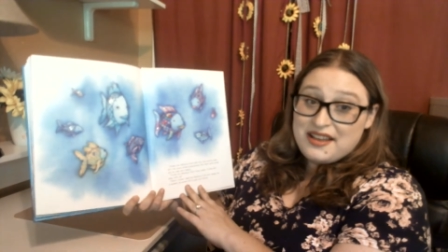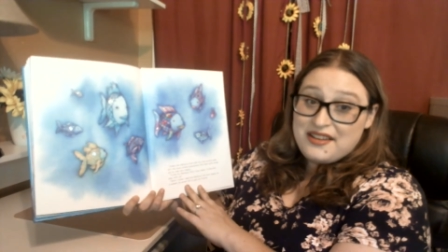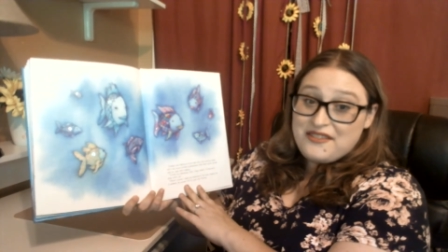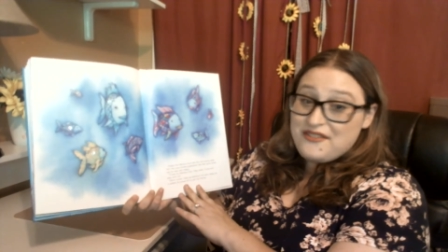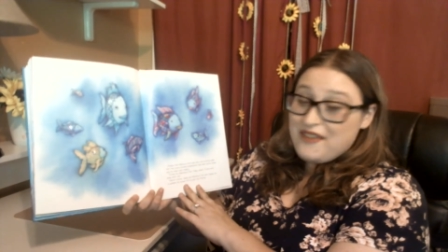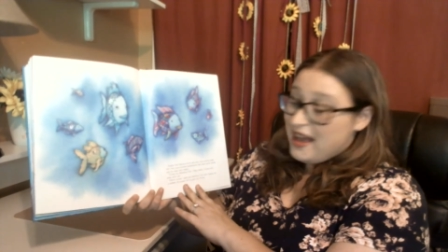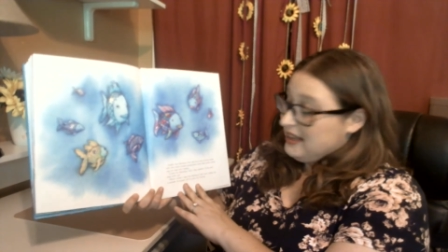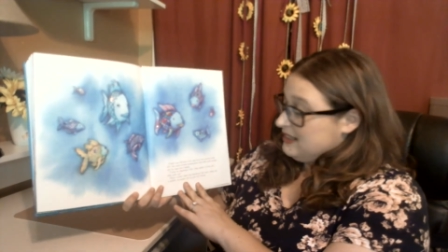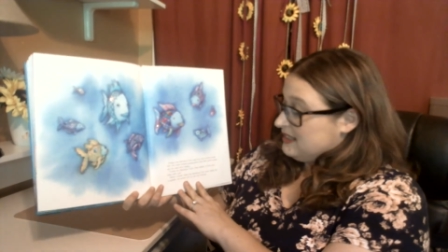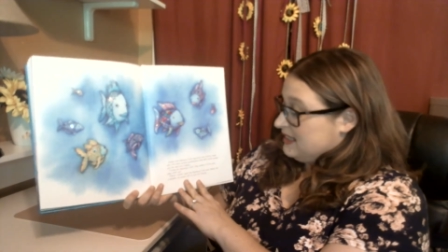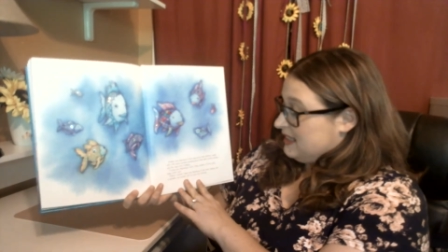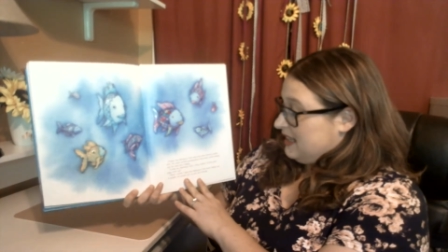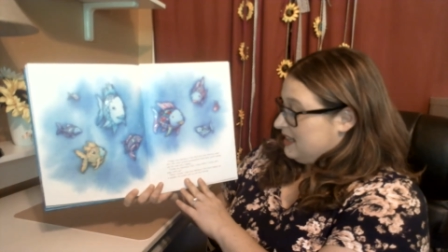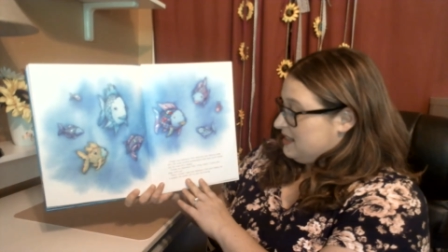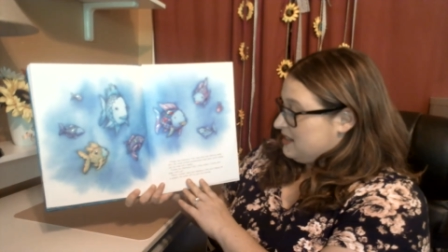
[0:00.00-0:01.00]

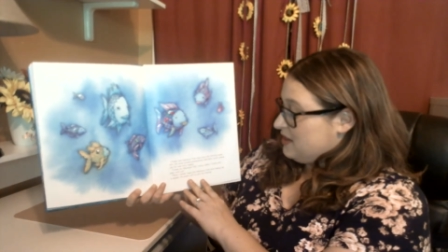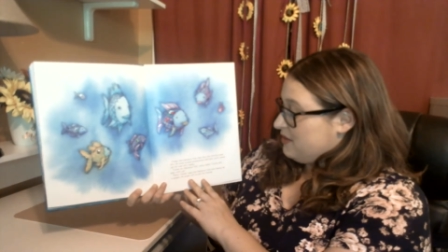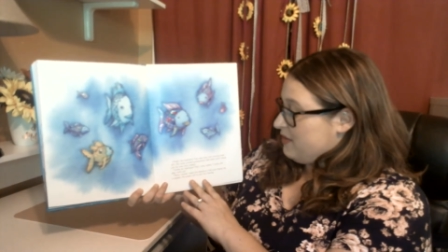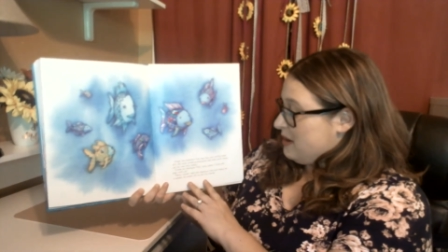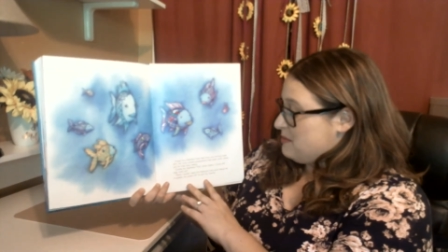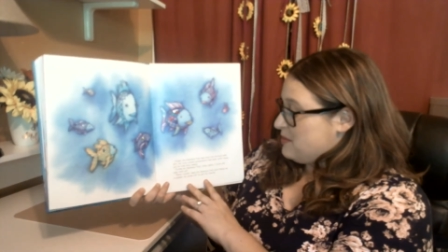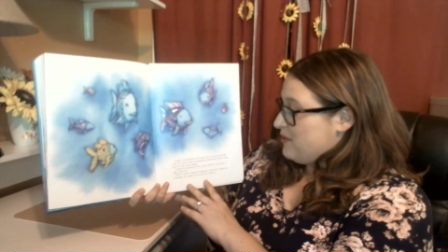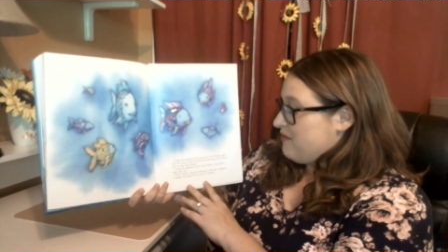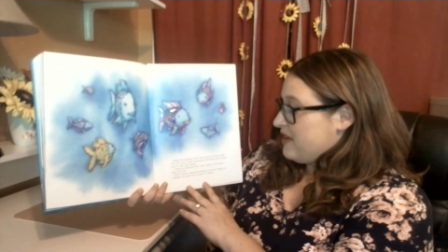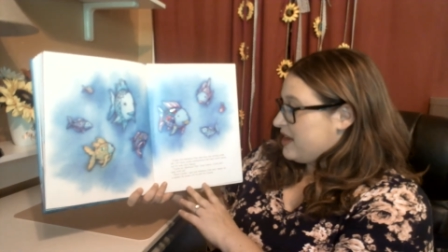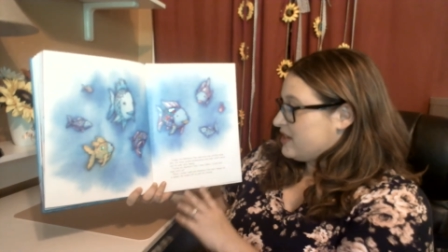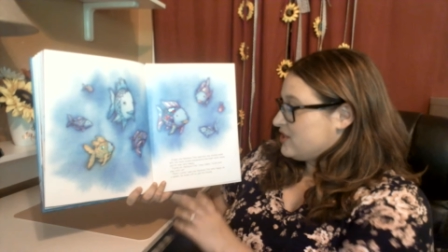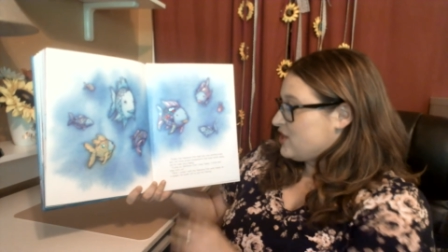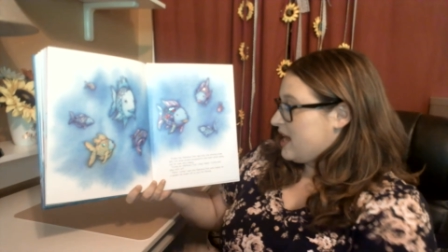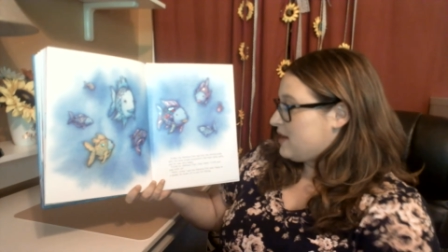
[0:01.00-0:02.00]
Finally, the rainbow
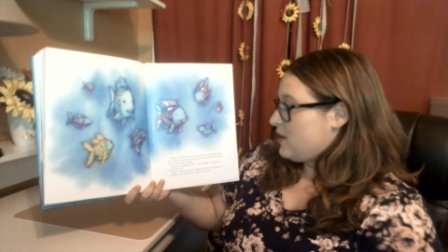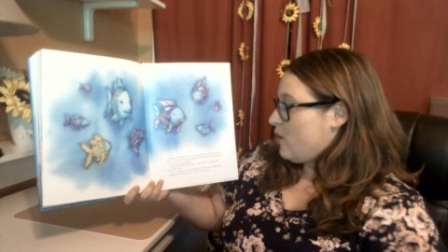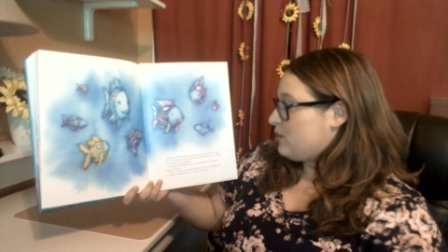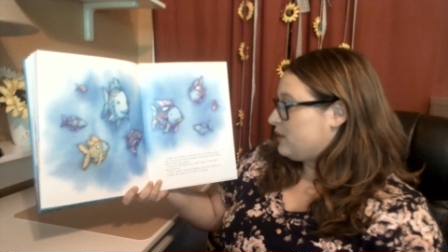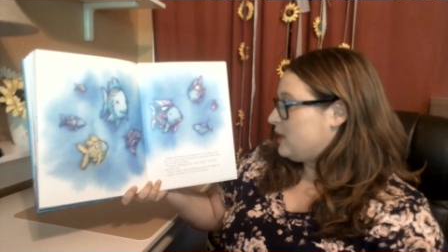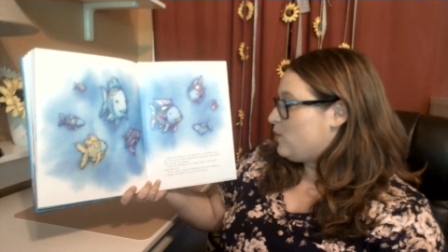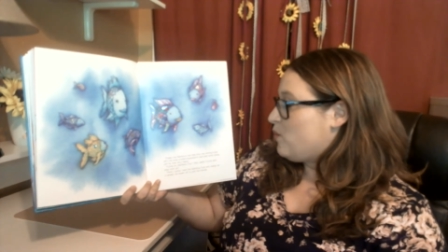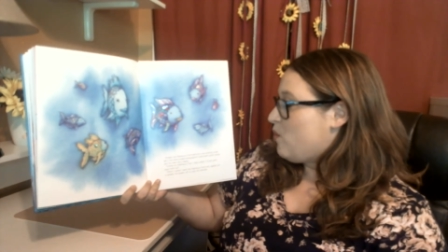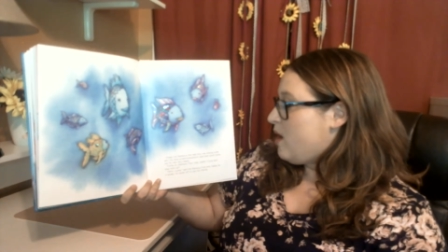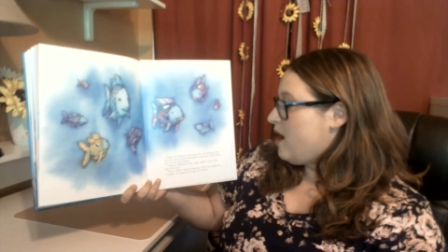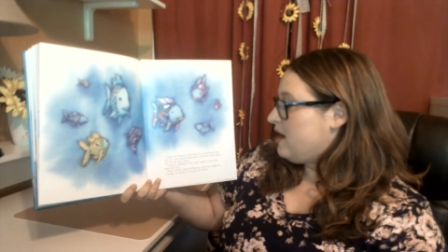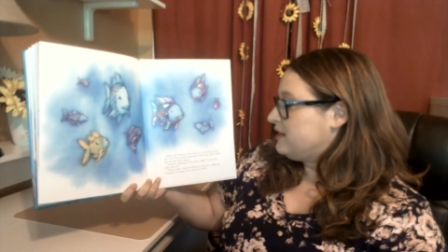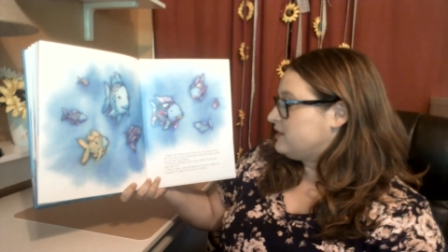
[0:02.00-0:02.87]
fish had only one